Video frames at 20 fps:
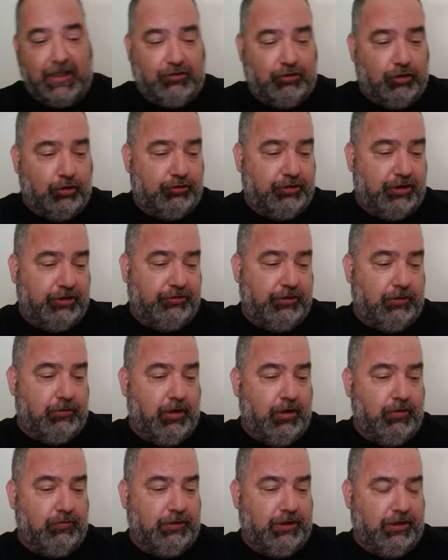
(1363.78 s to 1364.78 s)
it says their
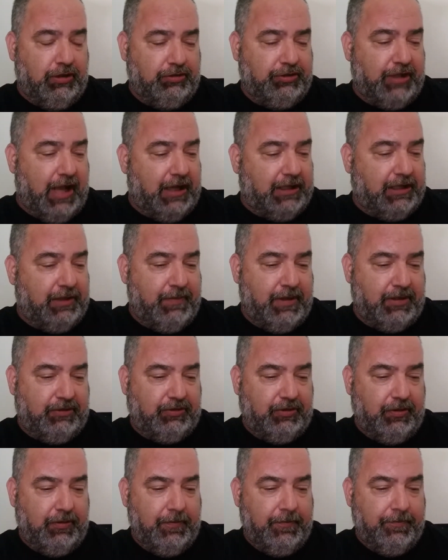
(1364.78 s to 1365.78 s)
own little document.
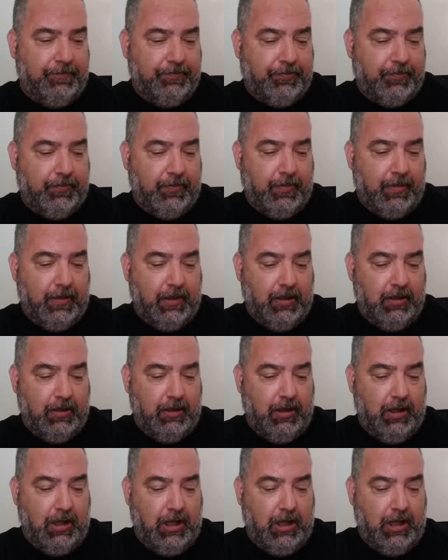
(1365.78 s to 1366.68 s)
Where's